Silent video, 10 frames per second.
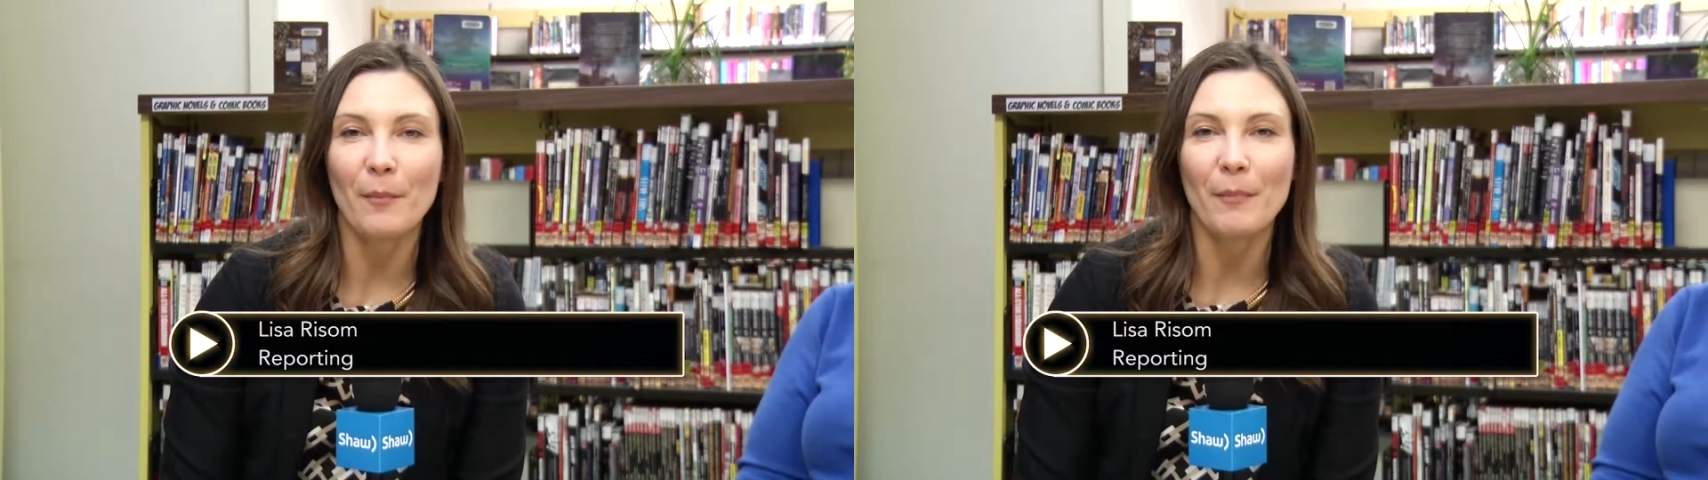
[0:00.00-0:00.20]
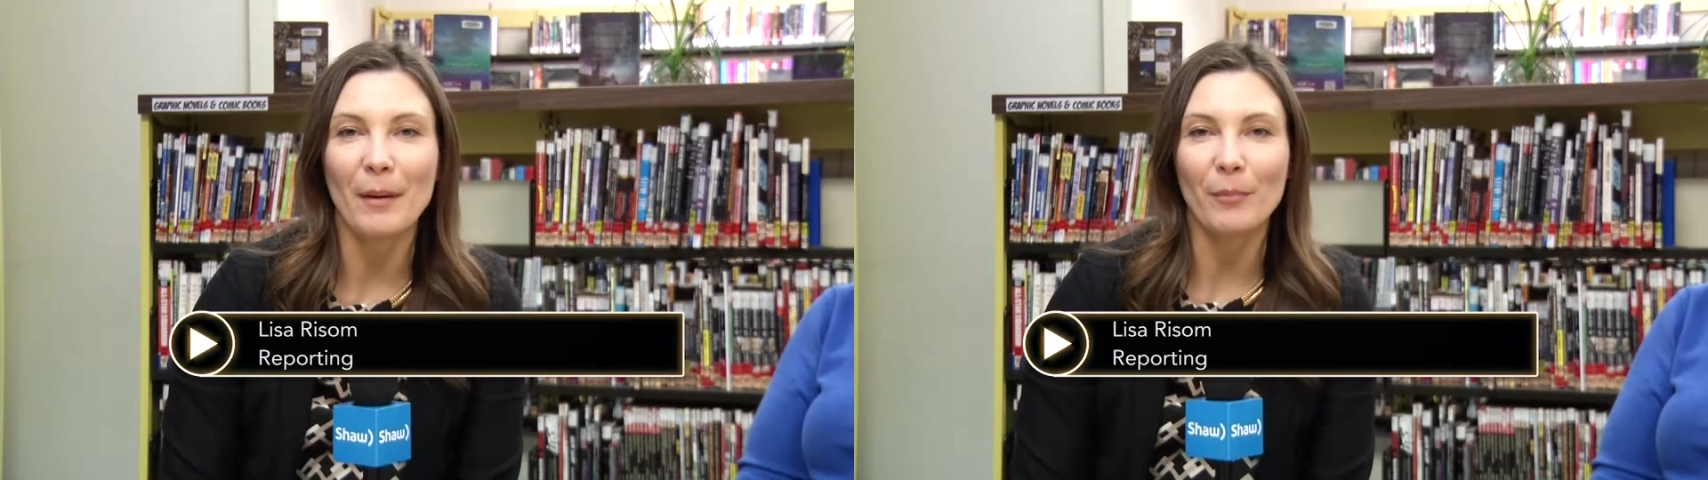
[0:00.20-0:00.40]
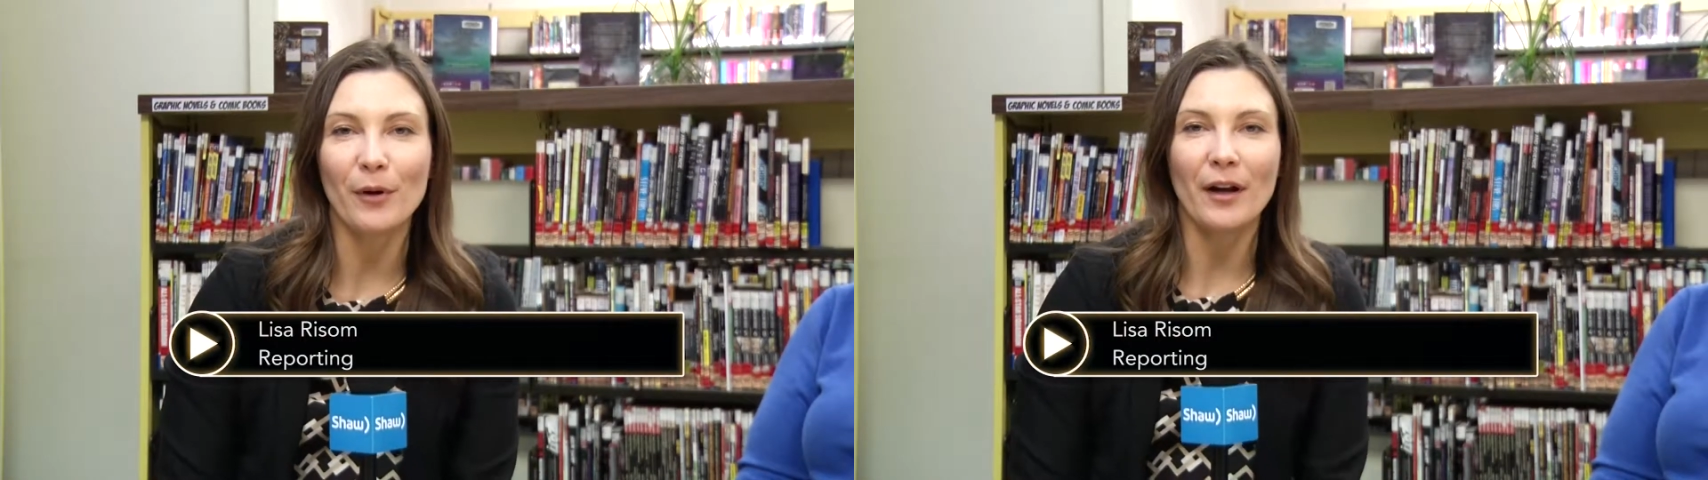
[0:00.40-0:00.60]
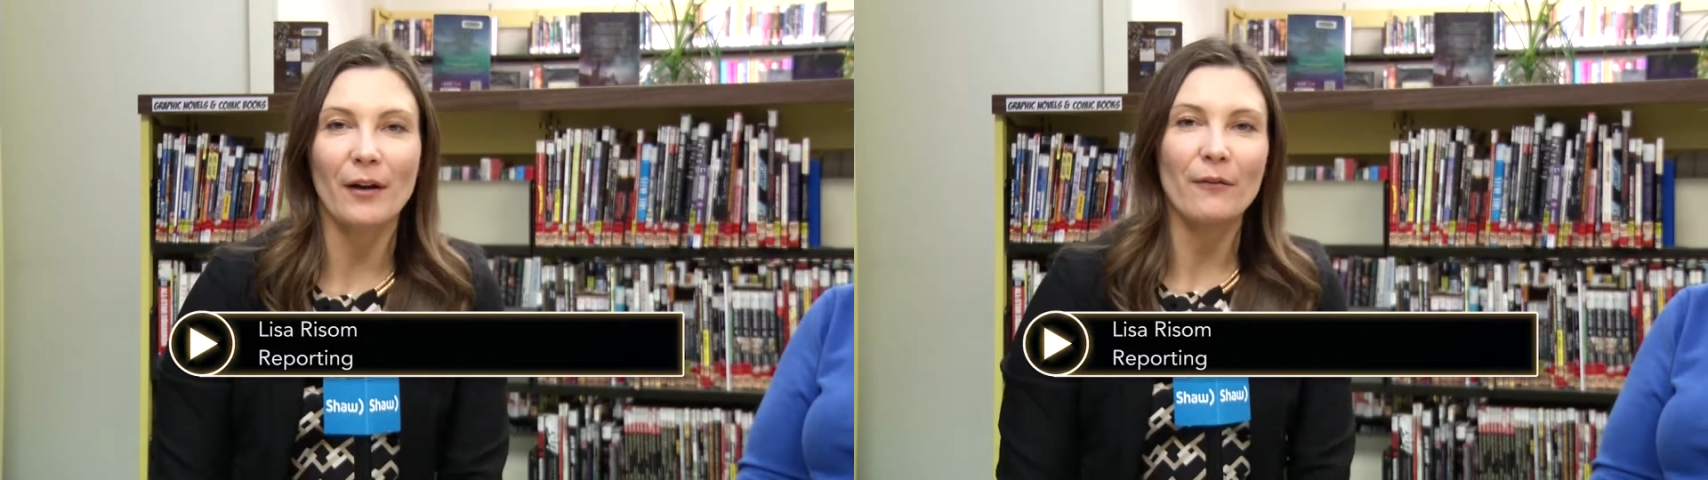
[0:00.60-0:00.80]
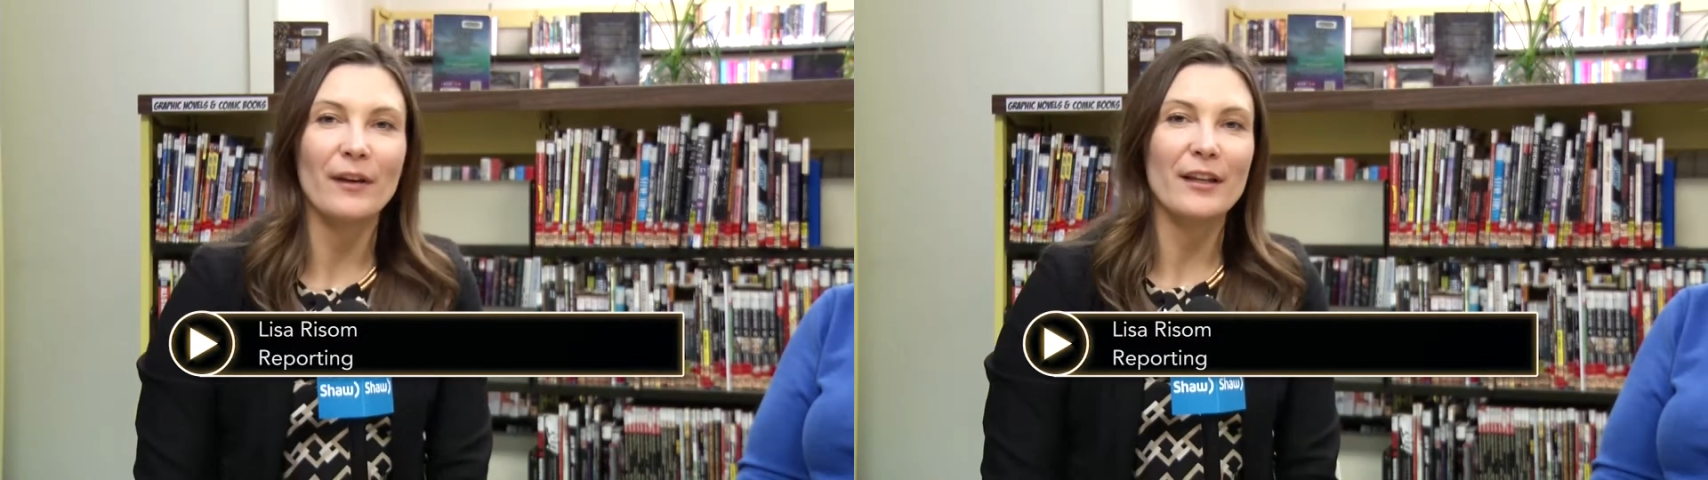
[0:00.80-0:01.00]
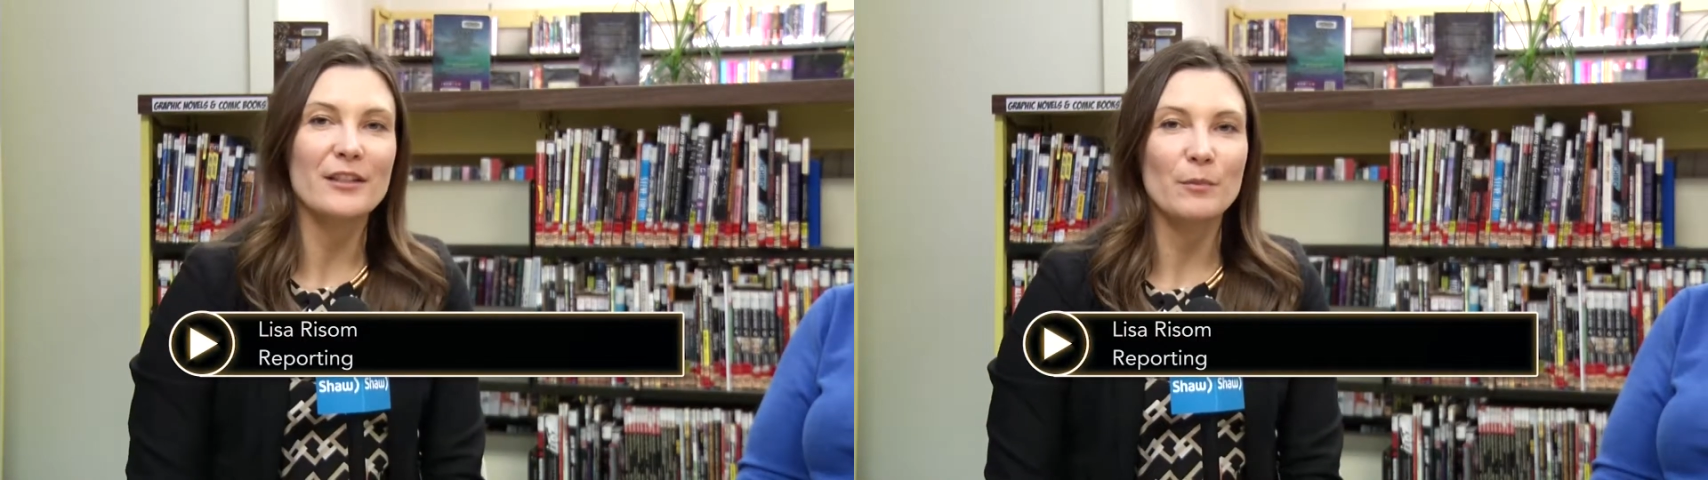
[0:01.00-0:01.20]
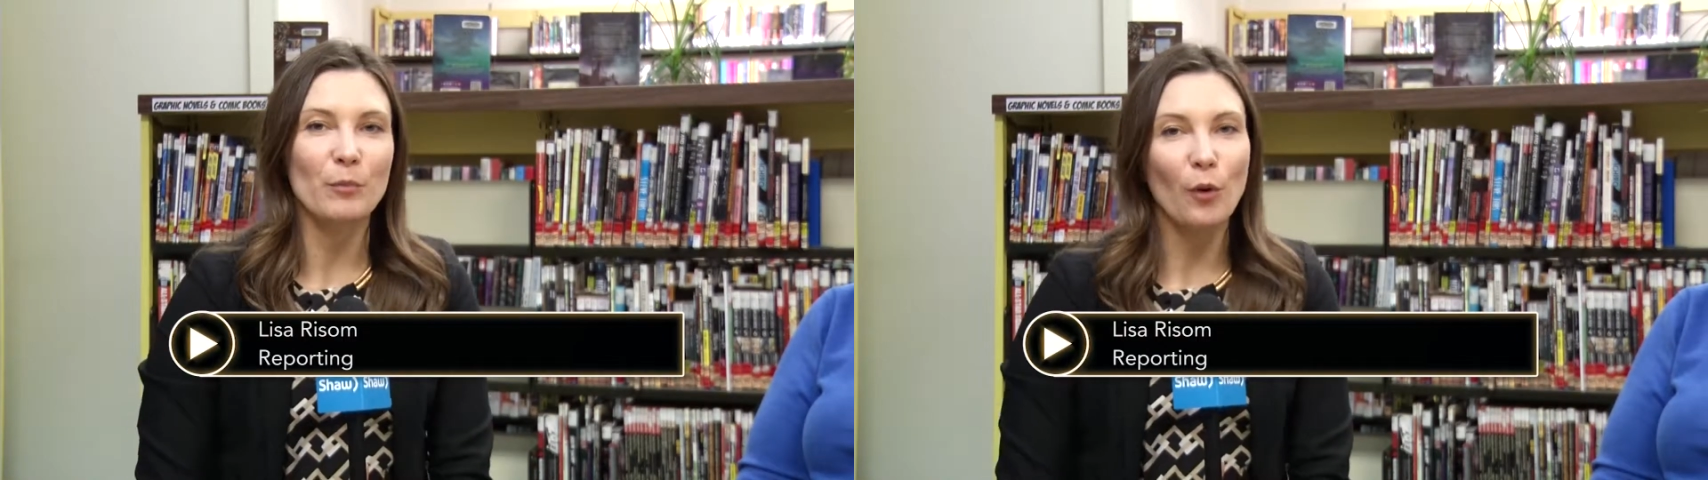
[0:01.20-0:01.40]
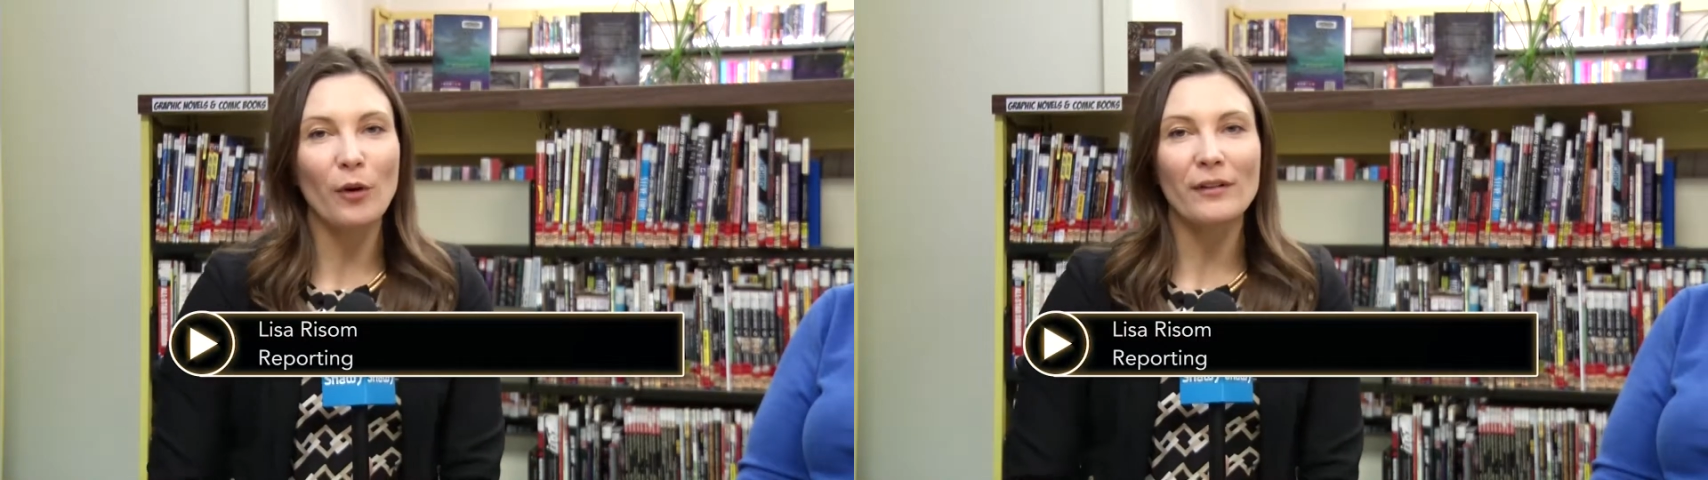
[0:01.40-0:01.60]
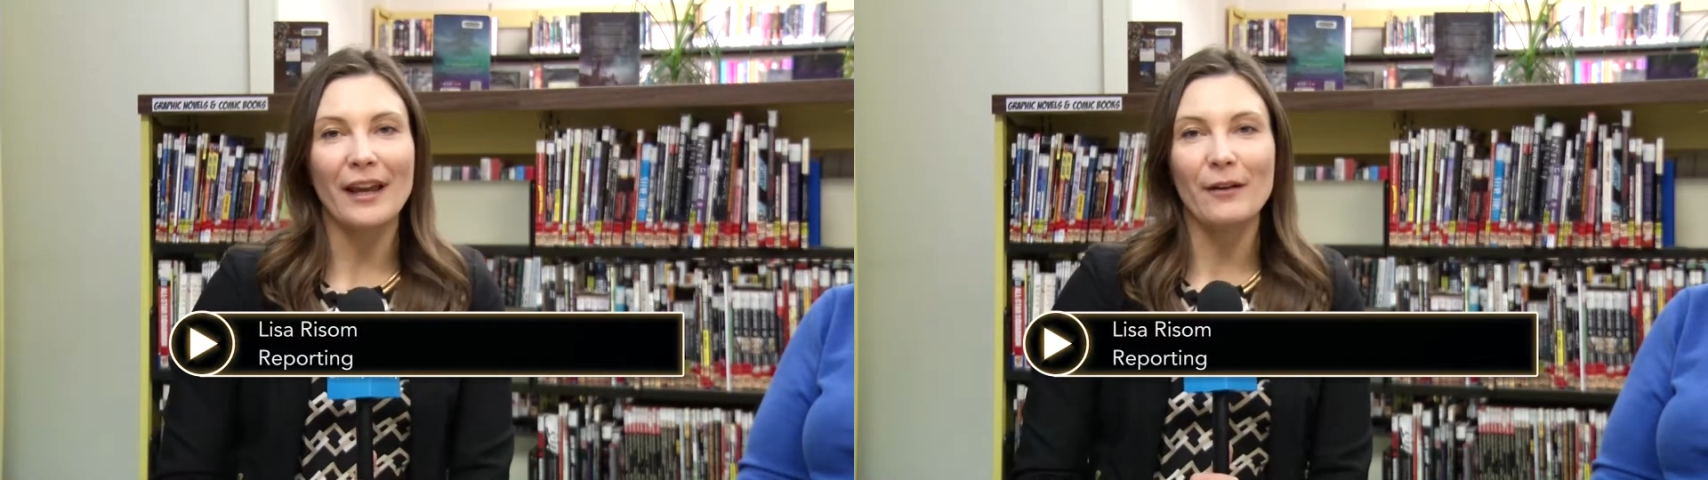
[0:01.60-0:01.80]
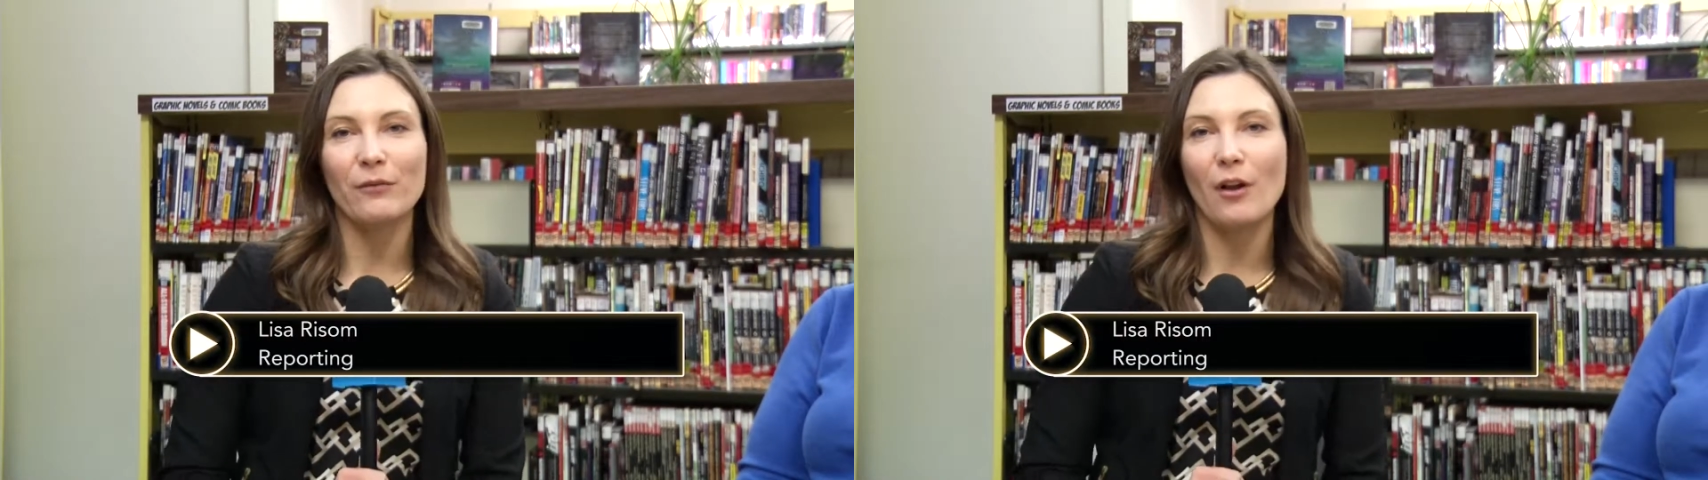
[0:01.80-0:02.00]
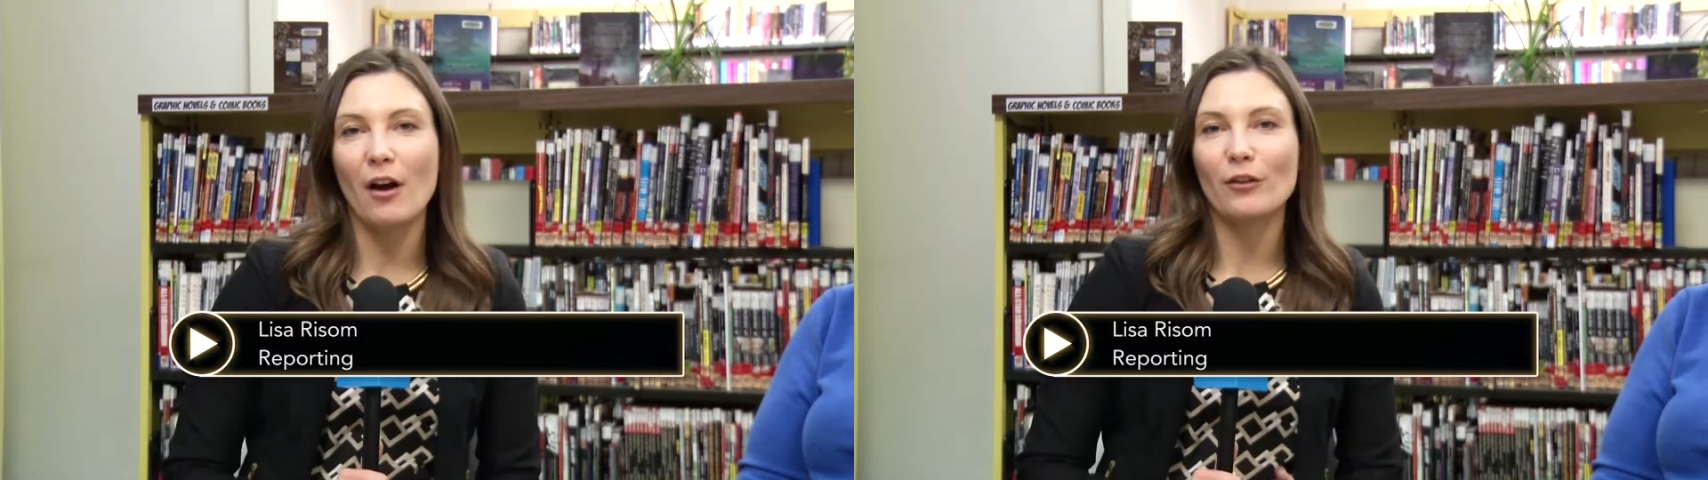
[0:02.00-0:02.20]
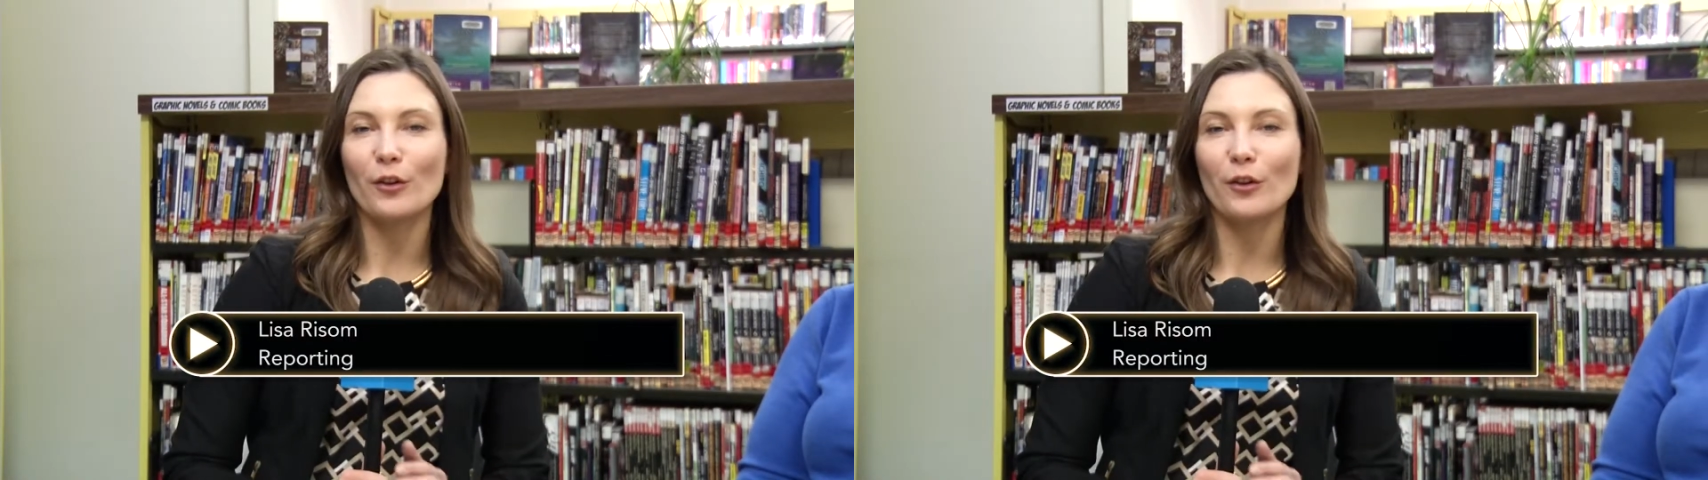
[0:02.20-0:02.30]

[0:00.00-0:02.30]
a member of Explore Lifelong